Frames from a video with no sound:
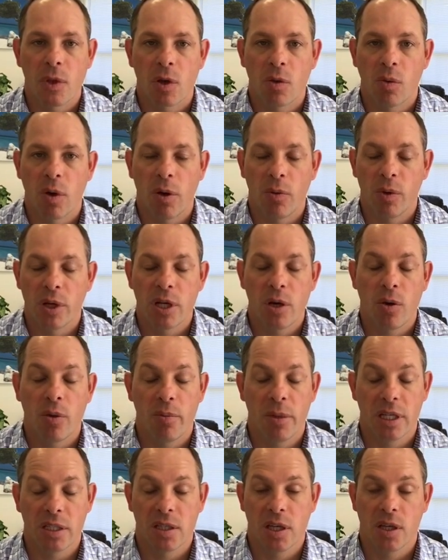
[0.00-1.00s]
we know it
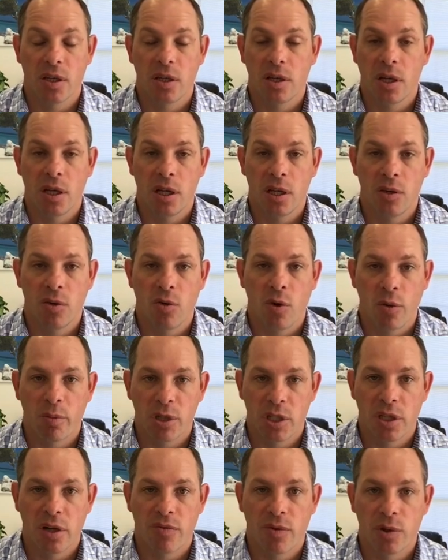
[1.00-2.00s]
makes an
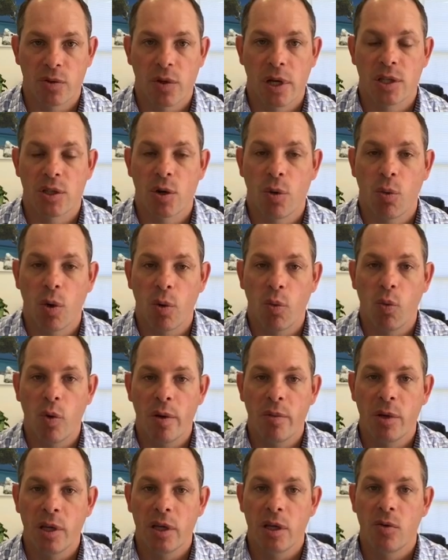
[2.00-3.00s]
enormous difference, right? So when
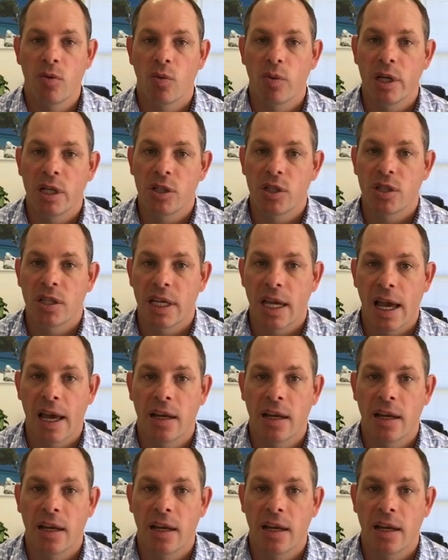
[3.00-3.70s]
women reach